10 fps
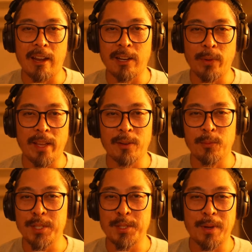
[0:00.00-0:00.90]
away on
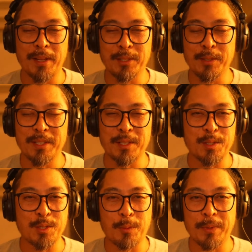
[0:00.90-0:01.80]
what you want to do because there's
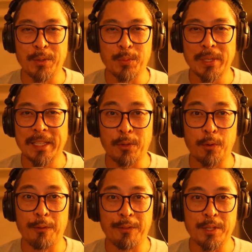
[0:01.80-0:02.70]
so many really
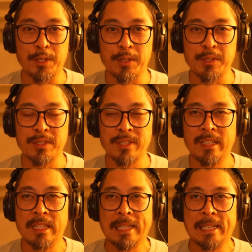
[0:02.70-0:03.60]
cool features.
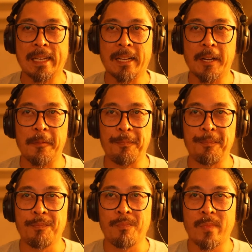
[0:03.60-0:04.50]
Um,
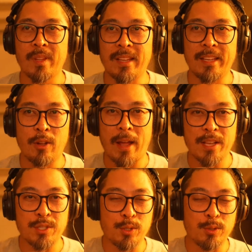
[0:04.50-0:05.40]

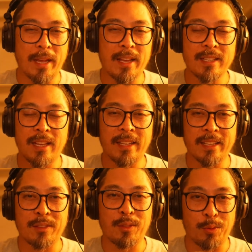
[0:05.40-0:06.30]
as I
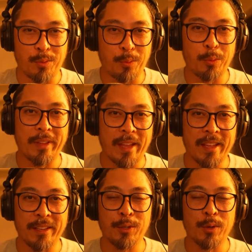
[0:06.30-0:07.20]
get through the
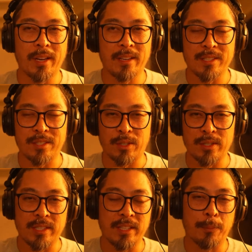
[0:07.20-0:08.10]
end, you'll kind of start to
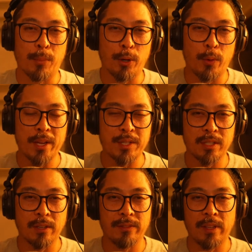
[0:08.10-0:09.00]
see the progression
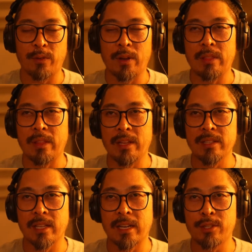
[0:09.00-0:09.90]
of different things
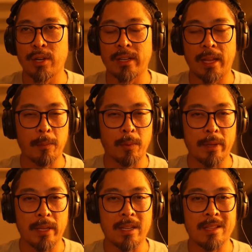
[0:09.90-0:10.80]
that I try to
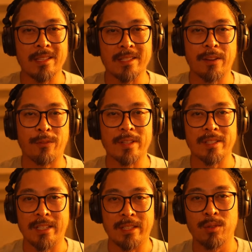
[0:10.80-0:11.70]
implement in these different
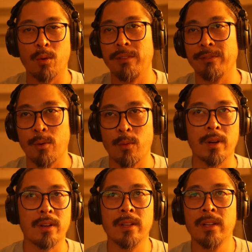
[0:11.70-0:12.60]
scenes going forward.